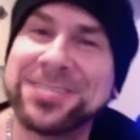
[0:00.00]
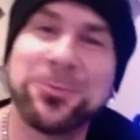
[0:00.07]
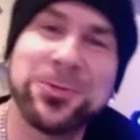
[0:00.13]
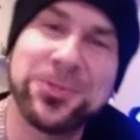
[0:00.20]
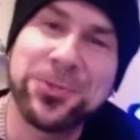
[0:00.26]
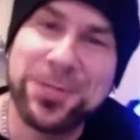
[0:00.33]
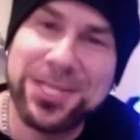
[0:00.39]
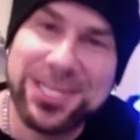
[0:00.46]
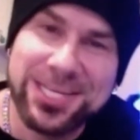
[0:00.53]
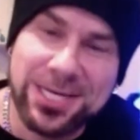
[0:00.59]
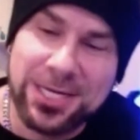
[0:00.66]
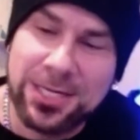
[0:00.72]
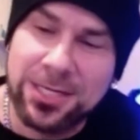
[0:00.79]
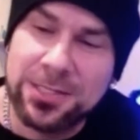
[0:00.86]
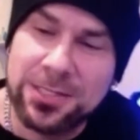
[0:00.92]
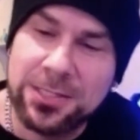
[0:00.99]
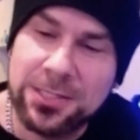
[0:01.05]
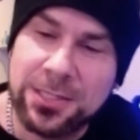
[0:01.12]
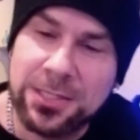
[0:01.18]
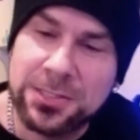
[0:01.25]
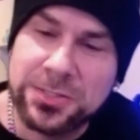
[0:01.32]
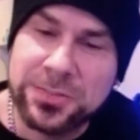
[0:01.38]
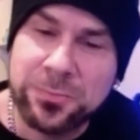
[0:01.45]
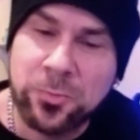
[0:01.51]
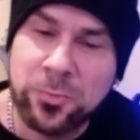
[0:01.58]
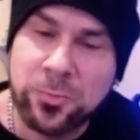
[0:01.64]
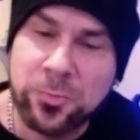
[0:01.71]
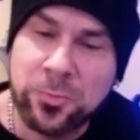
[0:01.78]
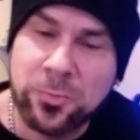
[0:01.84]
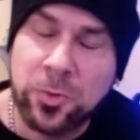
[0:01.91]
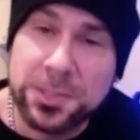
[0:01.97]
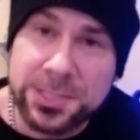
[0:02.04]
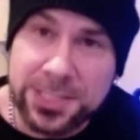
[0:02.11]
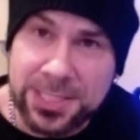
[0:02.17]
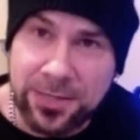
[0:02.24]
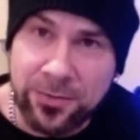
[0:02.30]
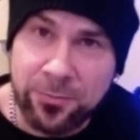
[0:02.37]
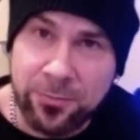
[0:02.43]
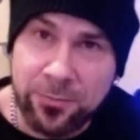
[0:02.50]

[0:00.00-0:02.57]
We're doing some work together.